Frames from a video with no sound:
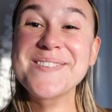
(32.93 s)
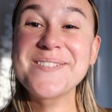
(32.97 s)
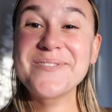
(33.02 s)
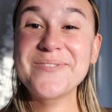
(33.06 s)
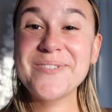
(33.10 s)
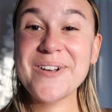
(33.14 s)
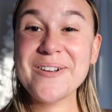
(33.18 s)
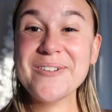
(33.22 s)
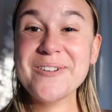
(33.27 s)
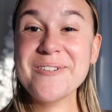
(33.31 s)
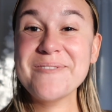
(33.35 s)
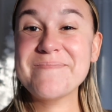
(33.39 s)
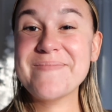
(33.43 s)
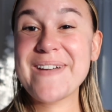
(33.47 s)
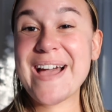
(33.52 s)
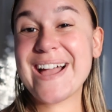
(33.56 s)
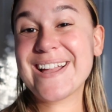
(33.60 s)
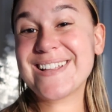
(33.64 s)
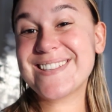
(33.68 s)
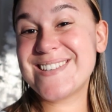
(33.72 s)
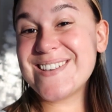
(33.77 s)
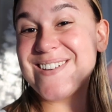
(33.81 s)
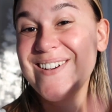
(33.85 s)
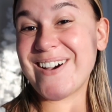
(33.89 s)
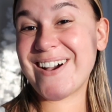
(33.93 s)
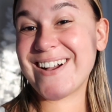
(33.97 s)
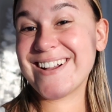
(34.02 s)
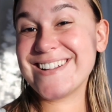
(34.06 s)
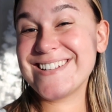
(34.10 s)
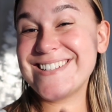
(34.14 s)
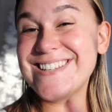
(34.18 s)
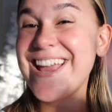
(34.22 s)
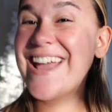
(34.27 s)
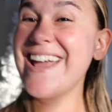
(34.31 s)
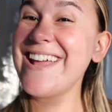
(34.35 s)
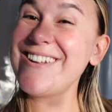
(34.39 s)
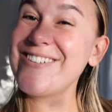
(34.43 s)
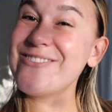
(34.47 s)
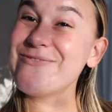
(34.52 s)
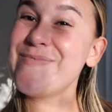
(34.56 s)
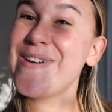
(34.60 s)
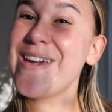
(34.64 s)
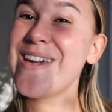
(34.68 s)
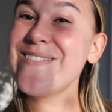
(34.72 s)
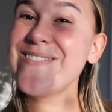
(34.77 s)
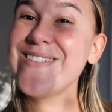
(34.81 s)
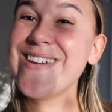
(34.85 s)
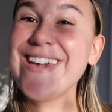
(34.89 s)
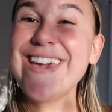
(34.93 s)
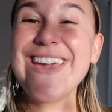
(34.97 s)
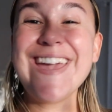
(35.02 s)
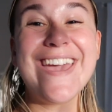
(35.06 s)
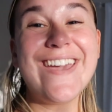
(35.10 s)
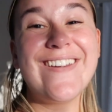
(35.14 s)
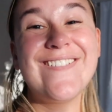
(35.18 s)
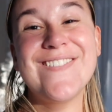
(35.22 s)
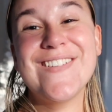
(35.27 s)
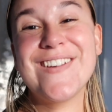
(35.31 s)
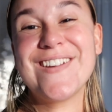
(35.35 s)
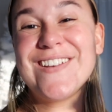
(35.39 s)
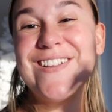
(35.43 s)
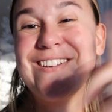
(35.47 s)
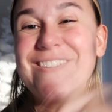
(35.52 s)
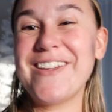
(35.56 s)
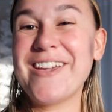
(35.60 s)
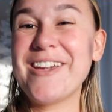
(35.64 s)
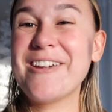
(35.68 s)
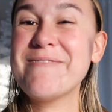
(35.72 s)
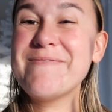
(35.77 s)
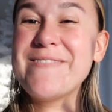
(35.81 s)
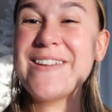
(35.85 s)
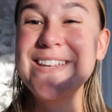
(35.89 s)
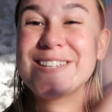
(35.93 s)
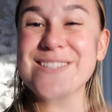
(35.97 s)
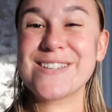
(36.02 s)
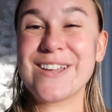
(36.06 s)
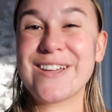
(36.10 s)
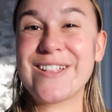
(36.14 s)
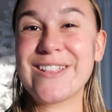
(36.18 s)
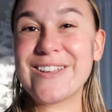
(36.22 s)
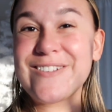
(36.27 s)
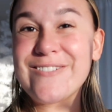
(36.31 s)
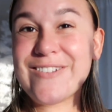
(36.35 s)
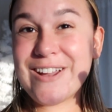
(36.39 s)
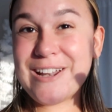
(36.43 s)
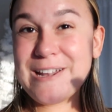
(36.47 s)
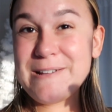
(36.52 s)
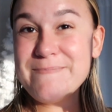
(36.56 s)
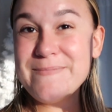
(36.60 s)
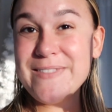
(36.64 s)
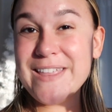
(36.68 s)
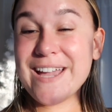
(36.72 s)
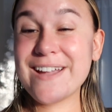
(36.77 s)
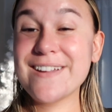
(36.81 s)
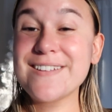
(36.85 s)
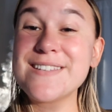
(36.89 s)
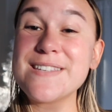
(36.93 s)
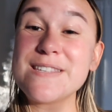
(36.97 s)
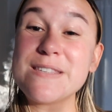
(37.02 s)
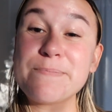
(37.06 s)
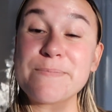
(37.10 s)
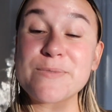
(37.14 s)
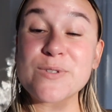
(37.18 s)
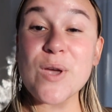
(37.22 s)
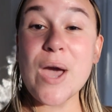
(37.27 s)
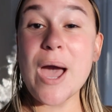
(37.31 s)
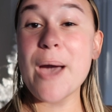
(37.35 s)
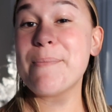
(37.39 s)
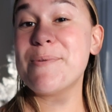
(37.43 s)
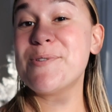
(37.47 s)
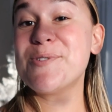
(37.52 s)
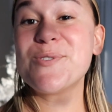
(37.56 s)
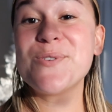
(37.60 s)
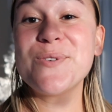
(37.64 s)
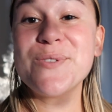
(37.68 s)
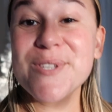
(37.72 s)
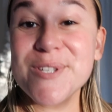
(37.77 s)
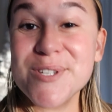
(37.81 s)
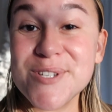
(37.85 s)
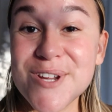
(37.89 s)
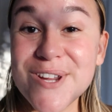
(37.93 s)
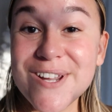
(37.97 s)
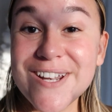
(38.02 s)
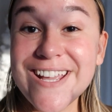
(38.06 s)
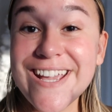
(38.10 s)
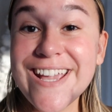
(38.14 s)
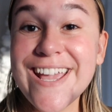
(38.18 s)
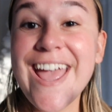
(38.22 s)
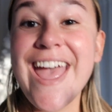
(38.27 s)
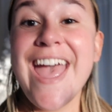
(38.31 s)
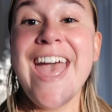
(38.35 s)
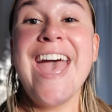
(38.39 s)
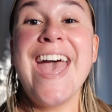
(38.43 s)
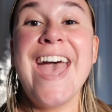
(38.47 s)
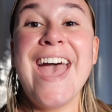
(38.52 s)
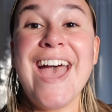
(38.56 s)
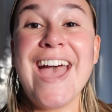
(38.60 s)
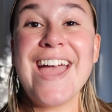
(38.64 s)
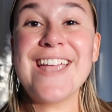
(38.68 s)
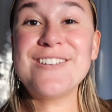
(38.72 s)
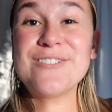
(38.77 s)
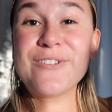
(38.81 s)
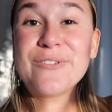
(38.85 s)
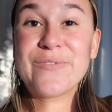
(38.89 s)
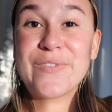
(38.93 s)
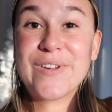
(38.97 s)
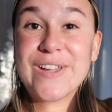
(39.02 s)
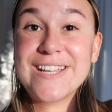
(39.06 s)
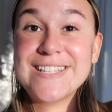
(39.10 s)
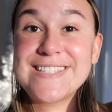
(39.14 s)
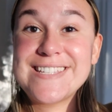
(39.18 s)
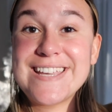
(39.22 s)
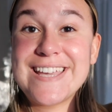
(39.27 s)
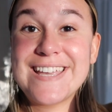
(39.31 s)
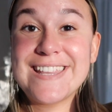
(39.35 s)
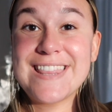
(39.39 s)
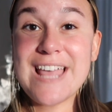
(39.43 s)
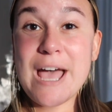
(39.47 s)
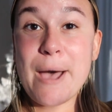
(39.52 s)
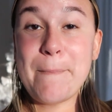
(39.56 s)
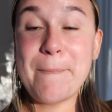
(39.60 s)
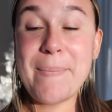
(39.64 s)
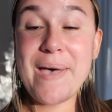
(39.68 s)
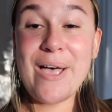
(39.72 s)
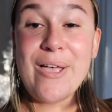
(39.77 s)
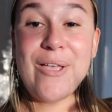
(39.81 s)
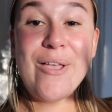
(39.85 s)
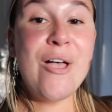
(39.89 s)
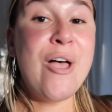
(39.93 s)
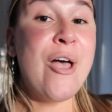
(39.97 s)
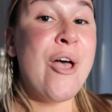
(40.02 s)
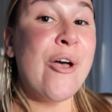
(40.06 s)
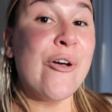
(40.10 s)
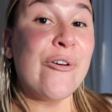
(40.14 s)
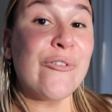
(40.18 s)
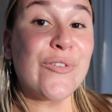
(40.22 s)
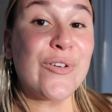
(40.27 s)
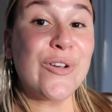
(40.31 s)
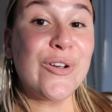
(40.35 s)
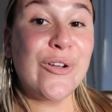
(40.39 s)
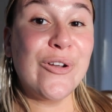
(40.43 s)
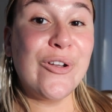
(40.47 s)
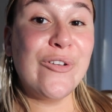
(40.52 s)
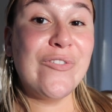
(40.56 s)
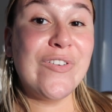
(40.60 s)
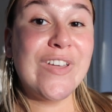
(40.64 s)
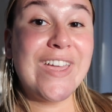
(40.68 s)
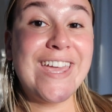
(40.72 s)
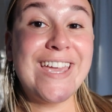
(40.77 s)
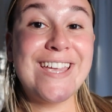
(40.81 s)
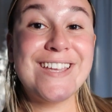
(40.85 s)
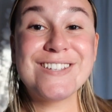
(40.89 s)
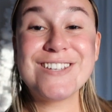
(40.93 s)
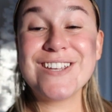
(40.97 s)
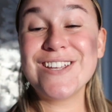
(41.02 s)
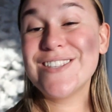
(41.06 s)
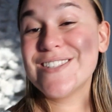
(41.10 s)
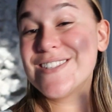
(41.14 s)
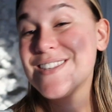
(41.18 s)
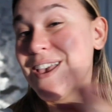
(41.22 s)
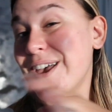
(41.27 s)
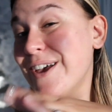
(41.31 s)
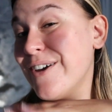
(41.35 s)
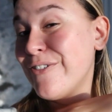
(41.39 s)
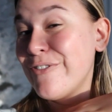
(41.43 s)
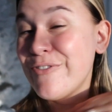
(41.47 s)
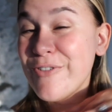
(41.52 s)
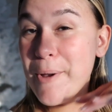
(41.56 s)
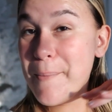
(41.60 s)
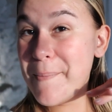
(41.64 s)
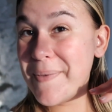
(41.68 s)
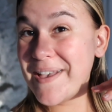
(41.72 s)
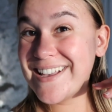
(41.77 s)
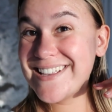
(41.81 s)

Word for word: and welcome back to our channel, baby. If you're new here, make sure you click right up there to subscribe and join the journey. And don't forget to hit that bell for notifications from